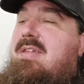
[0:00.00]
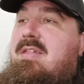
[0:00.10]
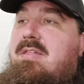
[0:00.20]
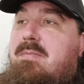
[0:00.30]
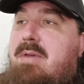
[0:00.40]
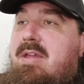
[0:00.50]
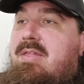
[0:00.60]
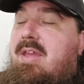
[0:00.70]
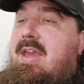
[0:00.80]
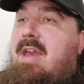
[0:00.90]
he's the best
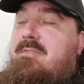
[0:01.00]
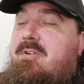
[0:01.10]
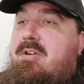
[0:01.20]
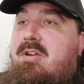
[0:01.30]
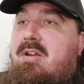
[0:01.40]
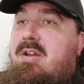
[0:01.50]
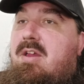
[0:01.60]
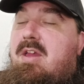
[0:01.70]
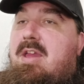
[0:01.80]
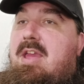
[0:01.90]
thing ever.
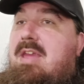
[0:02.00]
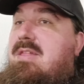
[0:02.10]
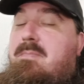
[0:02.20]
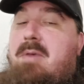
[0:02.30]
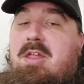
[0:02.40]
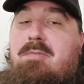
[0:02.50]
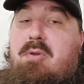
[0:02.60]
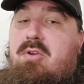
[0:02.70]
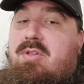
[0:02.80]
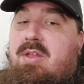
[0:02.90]
He's the best
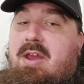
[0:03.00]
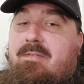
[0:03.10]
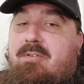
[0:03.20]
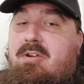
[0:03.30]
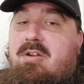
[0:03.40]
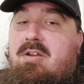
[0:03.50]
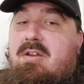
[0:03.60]
person ever.